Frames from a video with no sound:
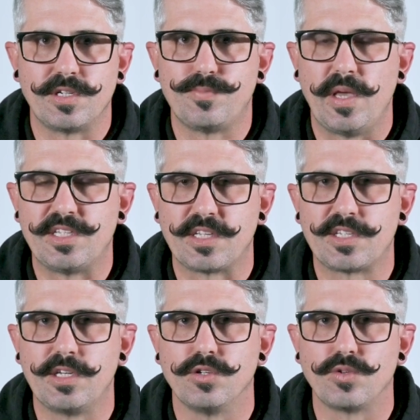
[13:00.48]
just basic
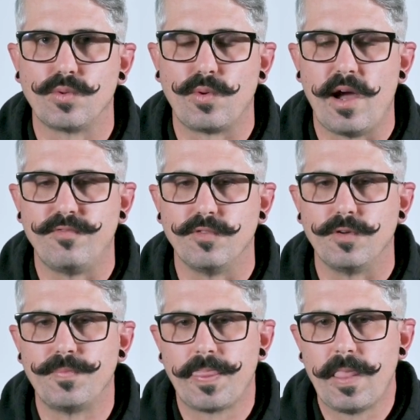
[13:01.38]
skills with a
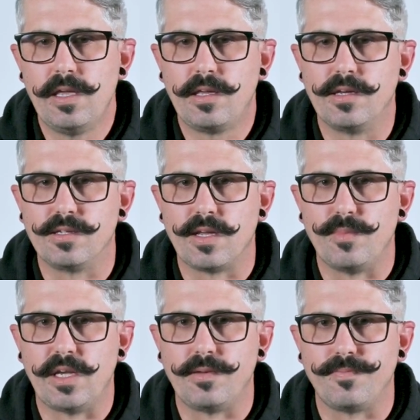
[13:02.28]
rifle. Because, I
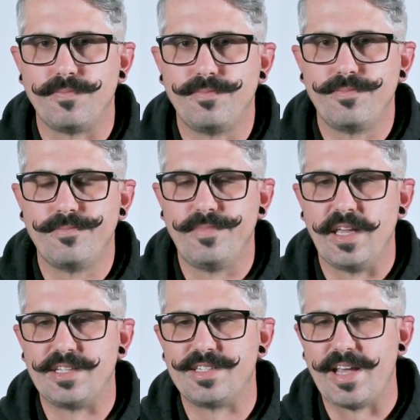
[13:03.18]
mean,
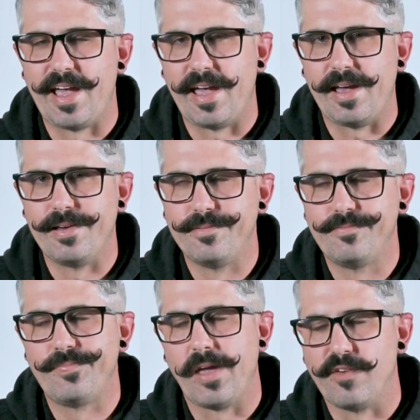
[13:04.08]
they say
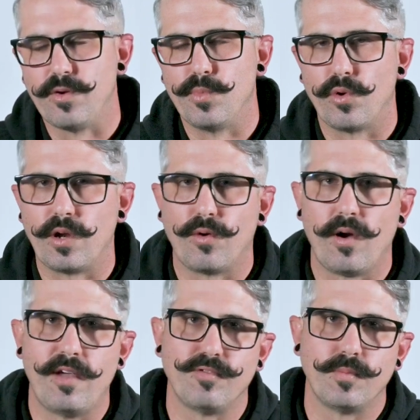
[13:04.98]
every Marine a
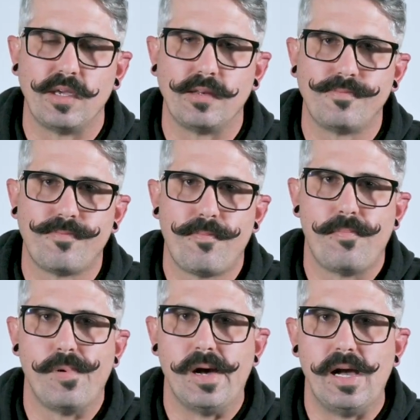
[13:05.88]
rifleman,
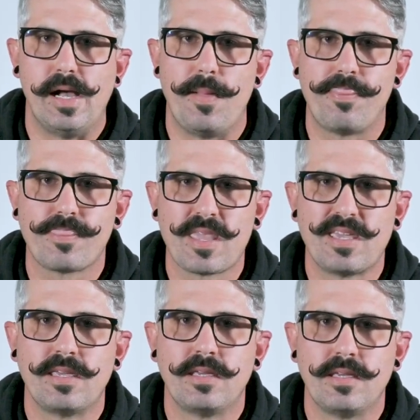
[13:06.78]
but
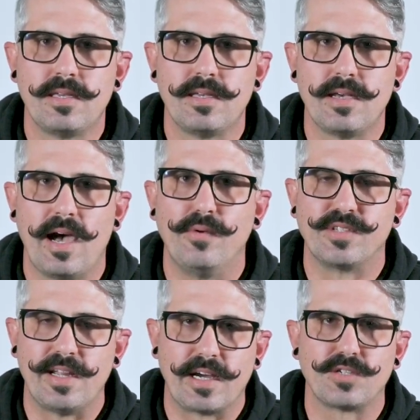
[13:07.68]
I was
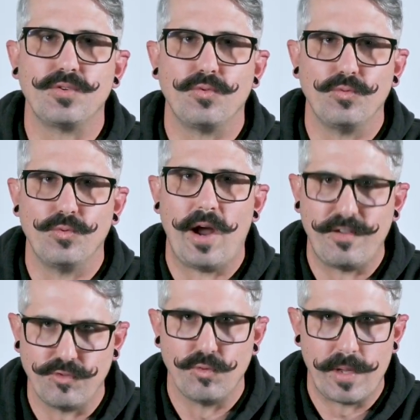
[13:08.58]
an actual
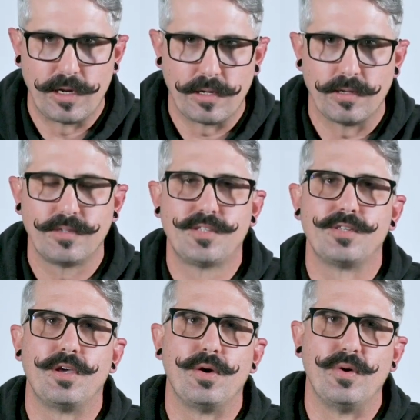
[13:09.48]
rifleman.
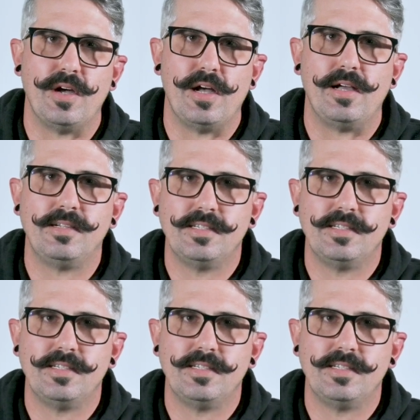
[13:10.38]
So